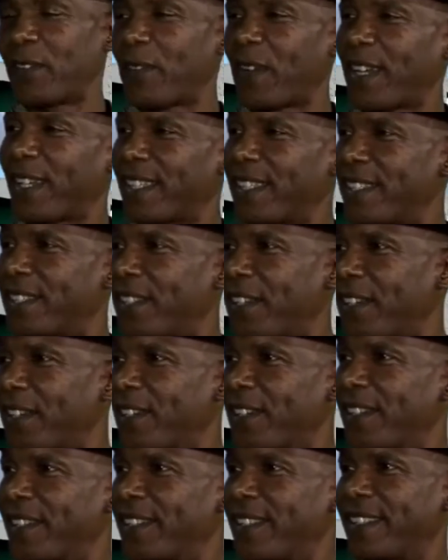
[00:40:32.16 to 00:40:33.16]
around in
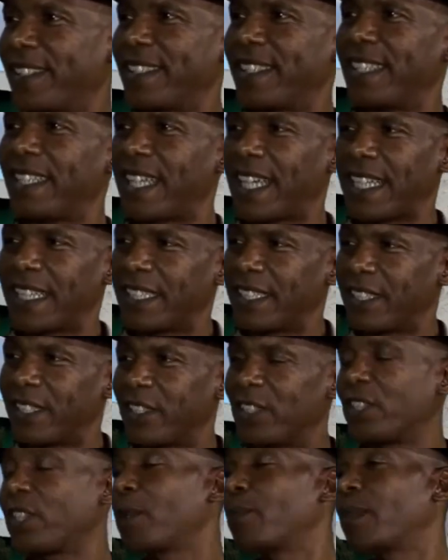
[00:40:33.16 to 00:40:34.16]
circles, and then I
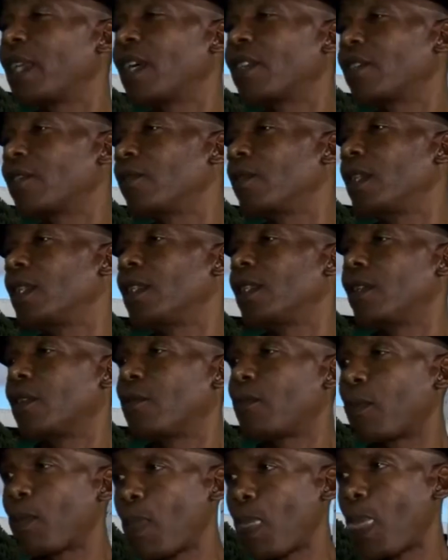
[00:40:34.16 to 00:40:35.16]
jumped out the window.
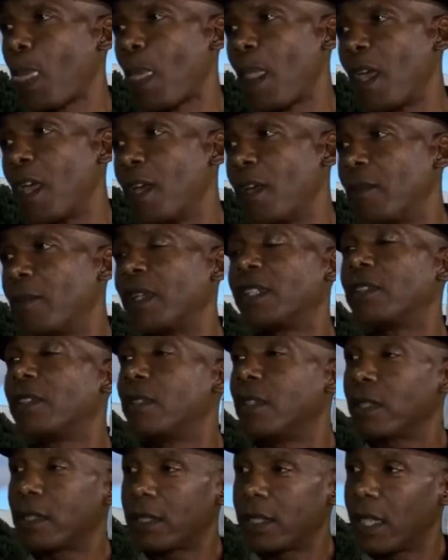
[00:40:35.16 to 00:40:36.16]
But you
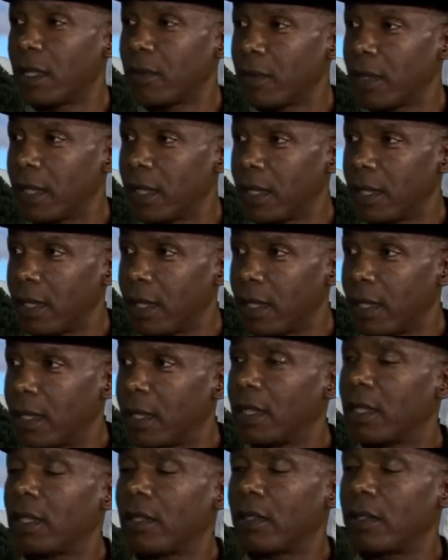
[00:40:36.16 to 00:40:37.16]
know something?
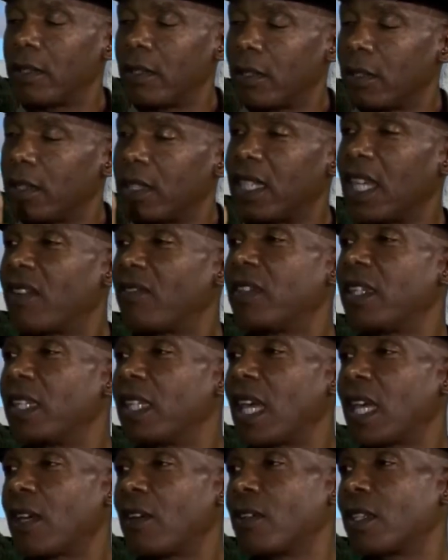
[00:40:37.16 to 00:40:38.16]
That you're definitely
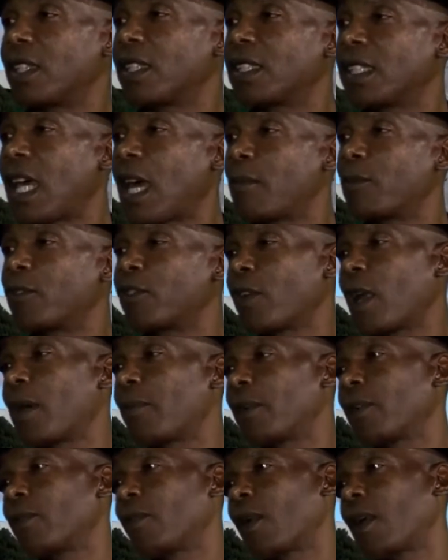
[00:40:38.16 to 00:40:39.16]
not gonna stop,
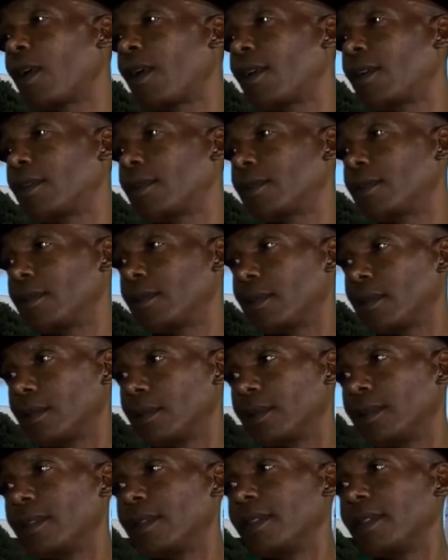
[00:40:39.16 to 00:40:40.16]
drop, and roll.
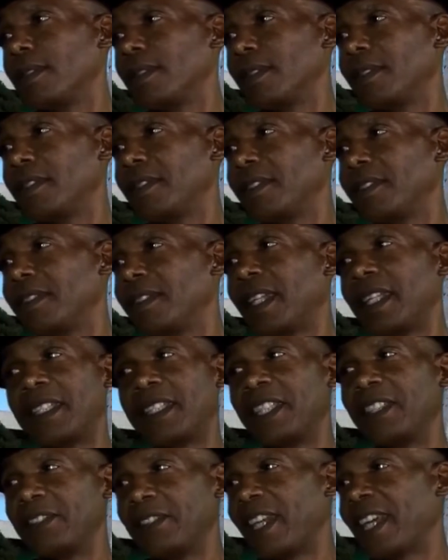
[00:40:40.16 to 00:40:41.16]
They
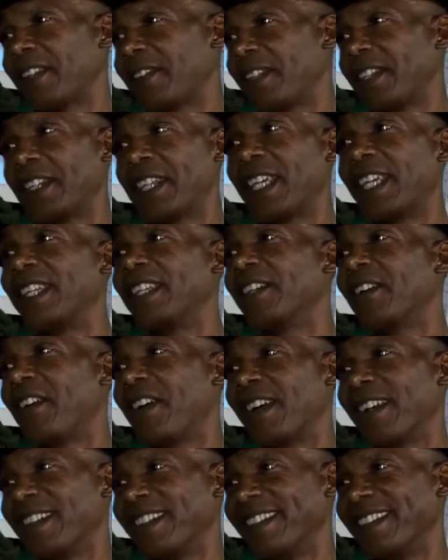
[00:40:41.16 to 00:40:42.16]
teach you that in the
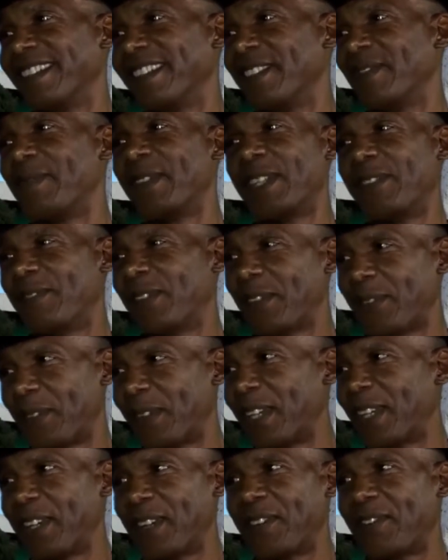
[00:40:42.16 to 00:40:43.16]
kindergarten. Yeah. But if you're
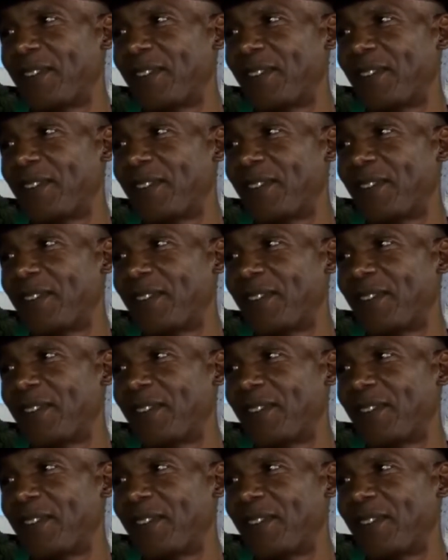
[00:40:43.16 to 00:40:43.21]
really on